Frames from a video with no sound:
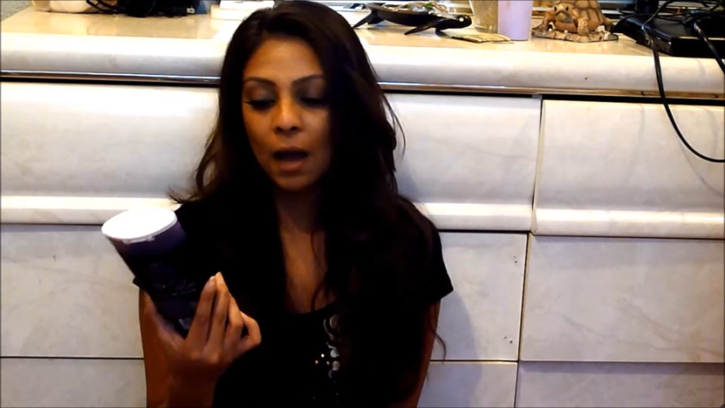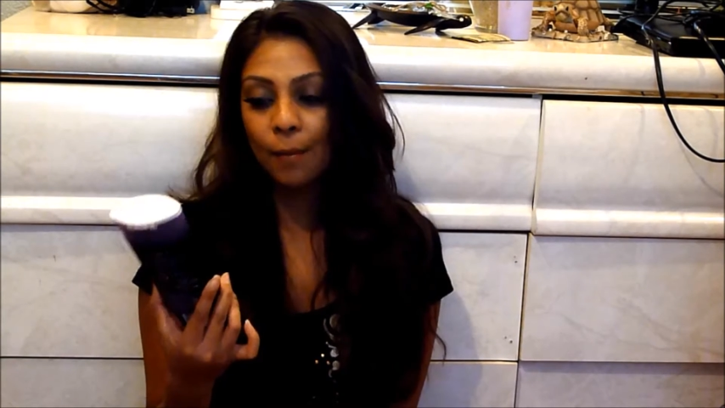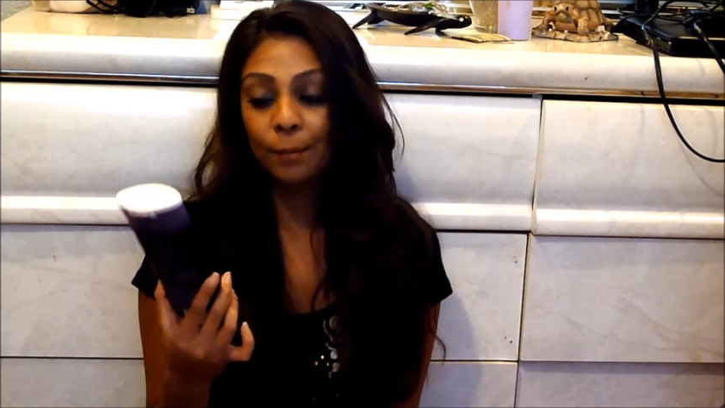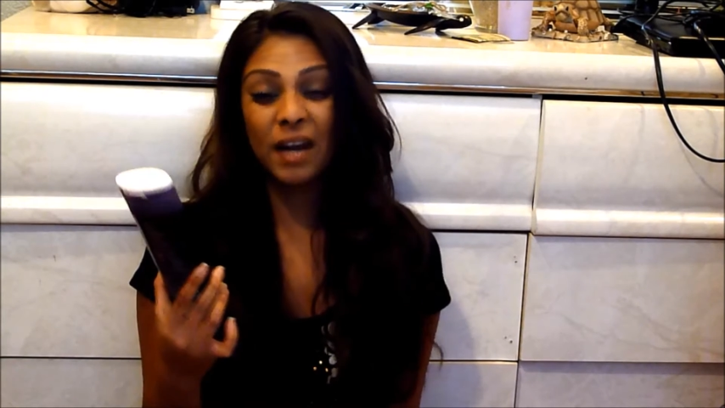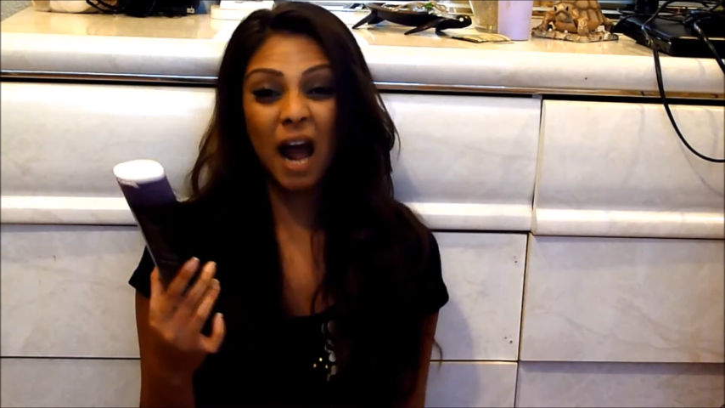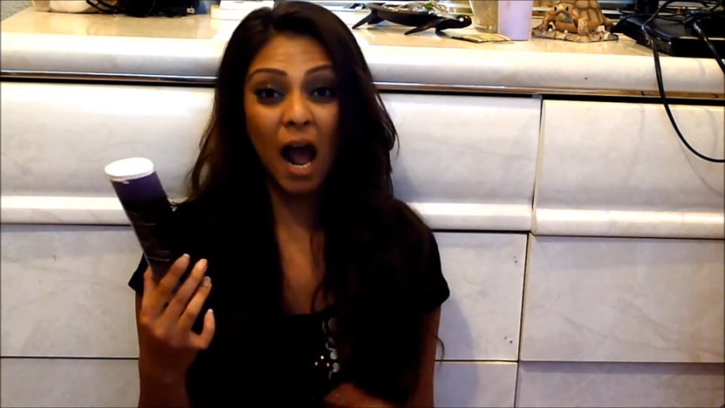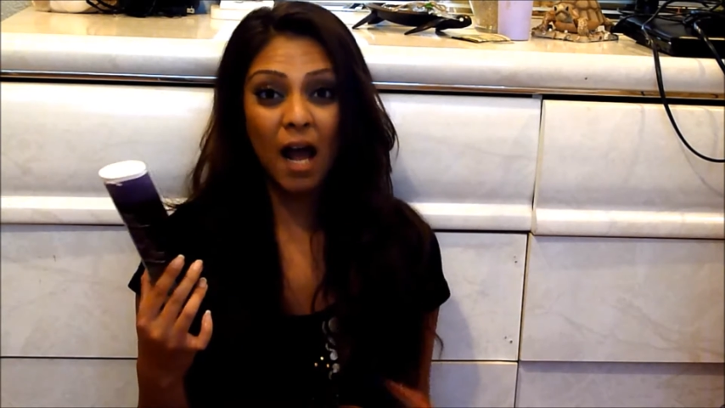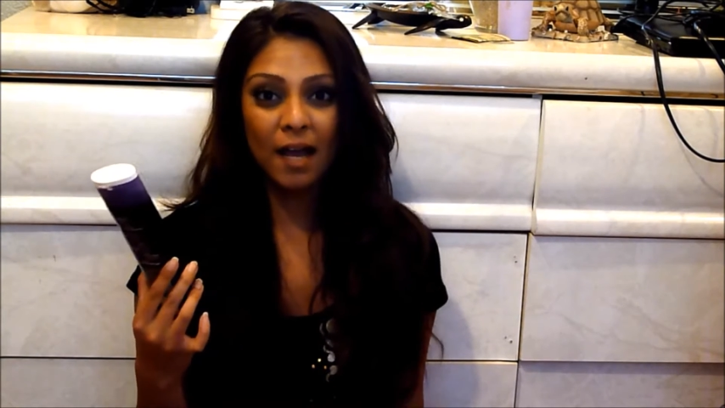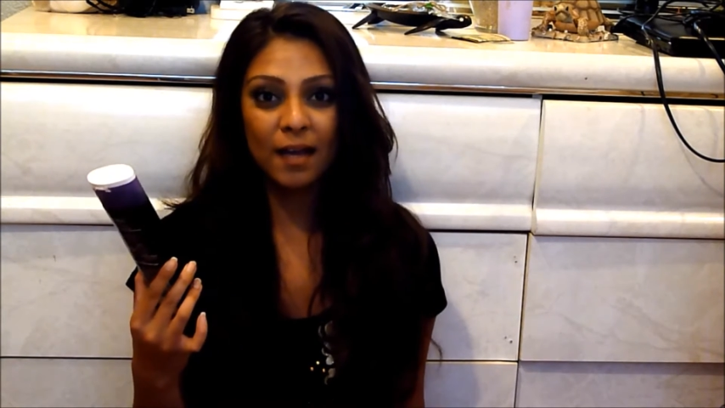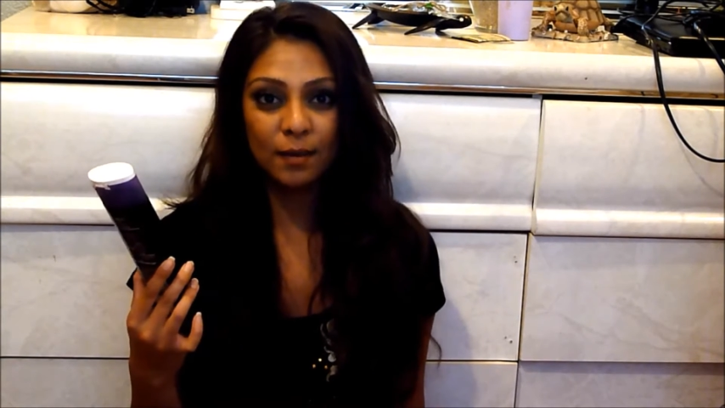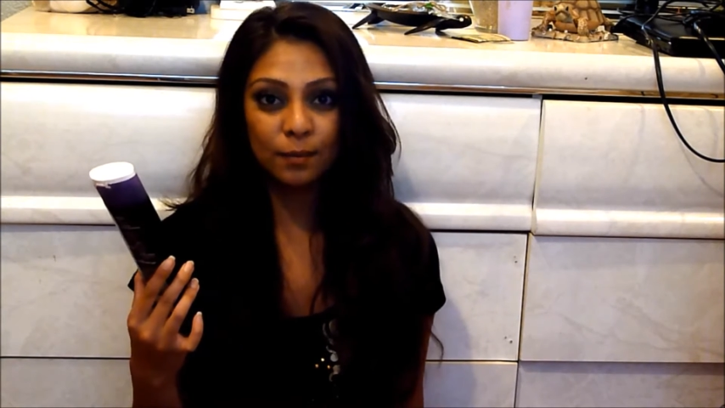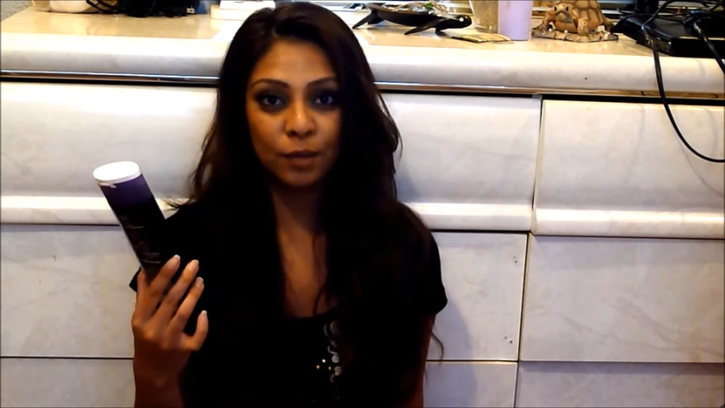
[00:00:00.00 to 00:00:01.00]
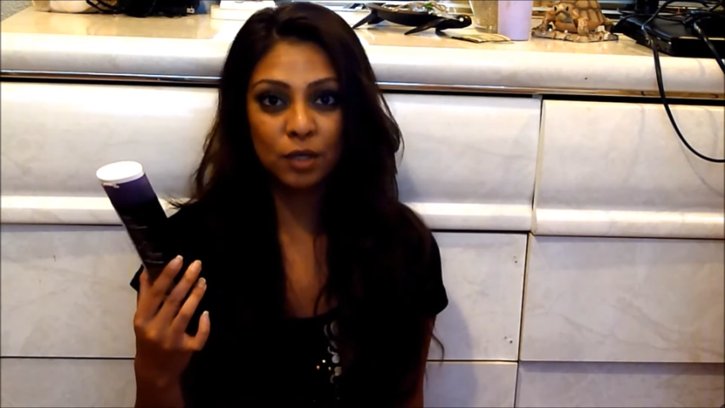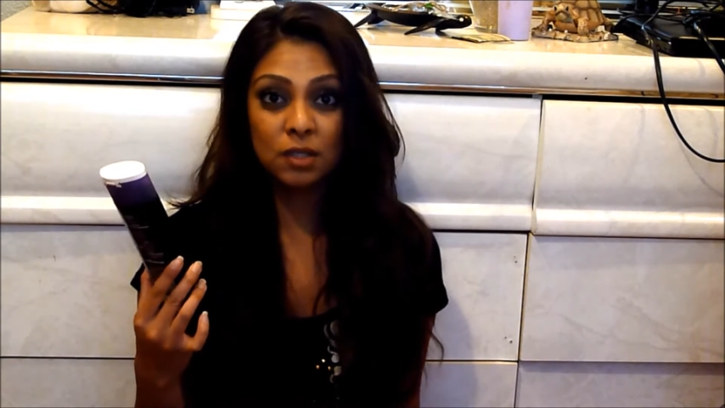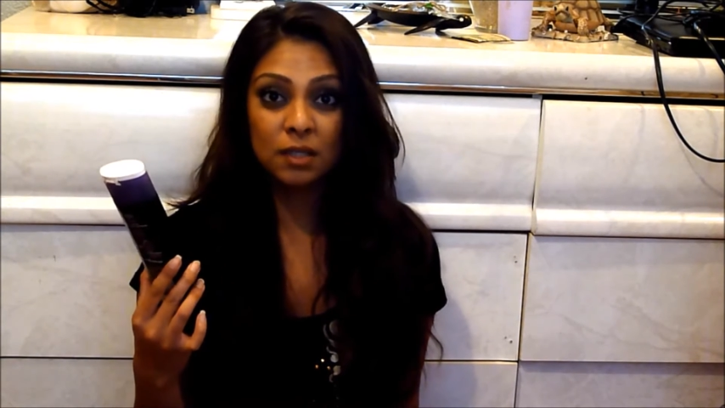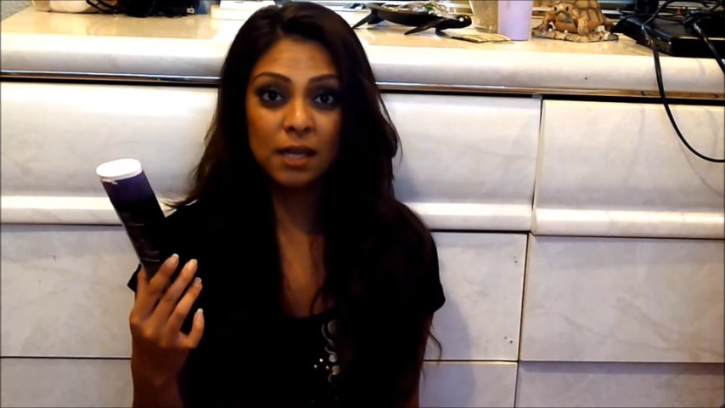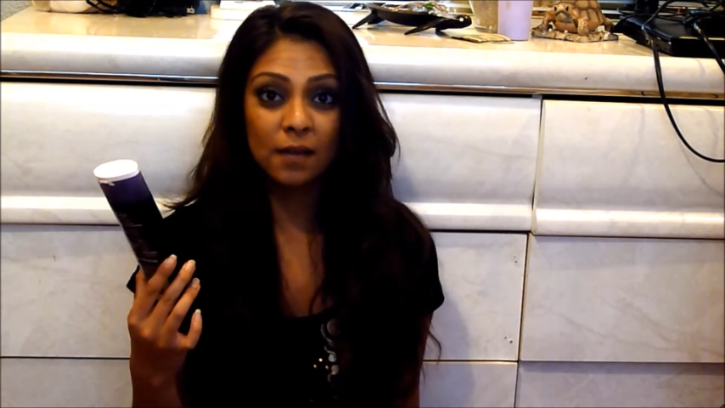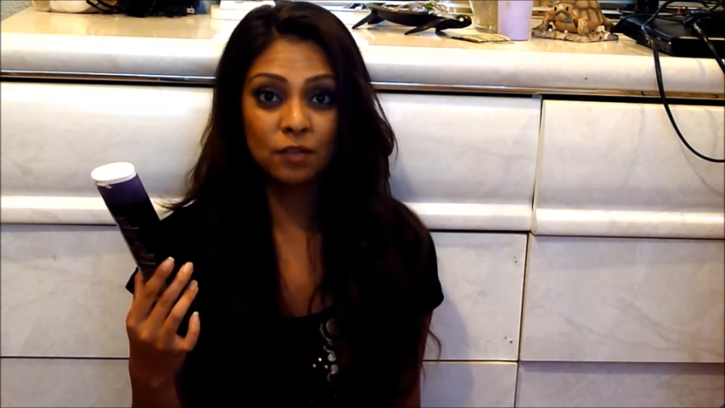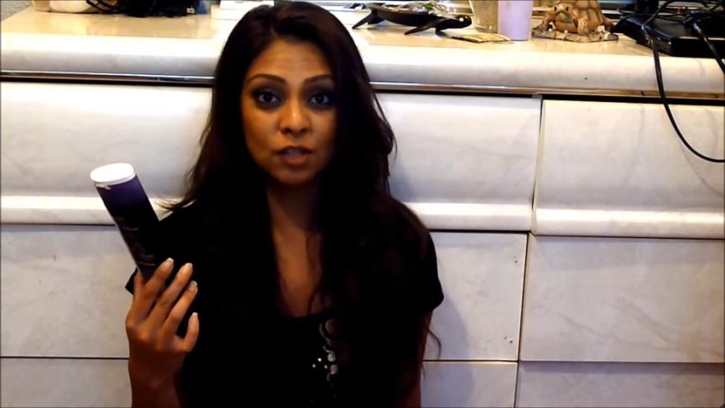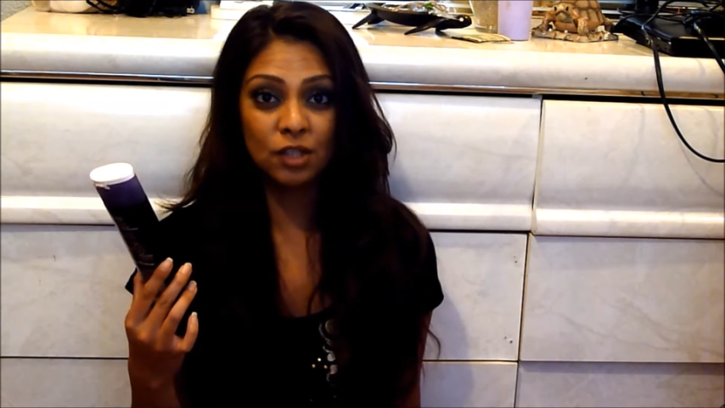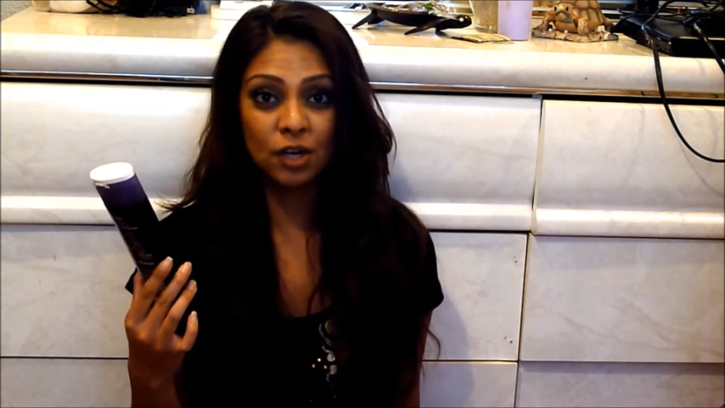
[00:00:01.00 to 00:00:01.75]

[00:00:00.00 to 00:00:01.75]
but I personally have just